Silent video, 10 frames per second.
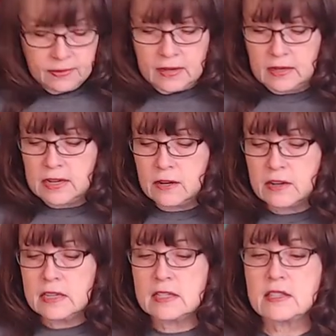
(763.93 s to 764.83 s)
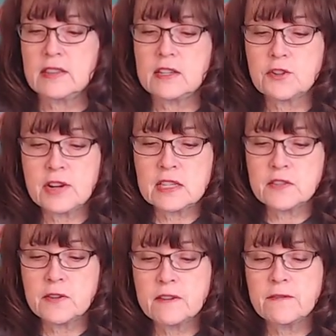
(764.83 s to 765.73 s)
then here is the
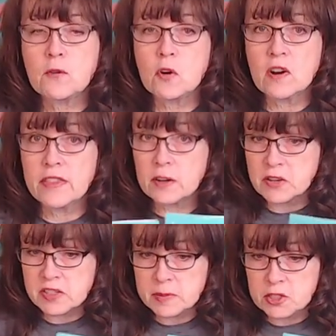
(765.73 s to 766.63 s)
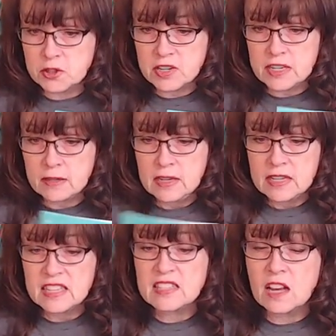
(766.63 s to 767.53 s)
transfer for the Christmas tree.
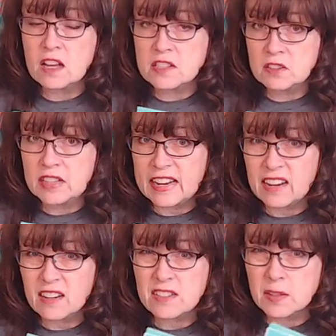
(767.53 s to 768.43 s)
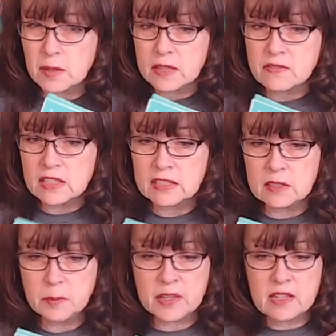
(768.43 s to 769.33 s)
It's also layered, so it gives a
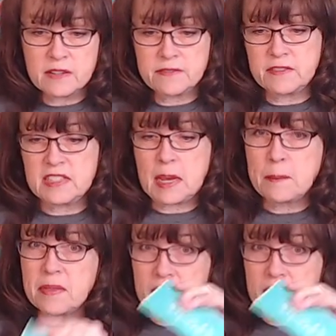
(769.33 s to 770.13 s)
little bit of depth and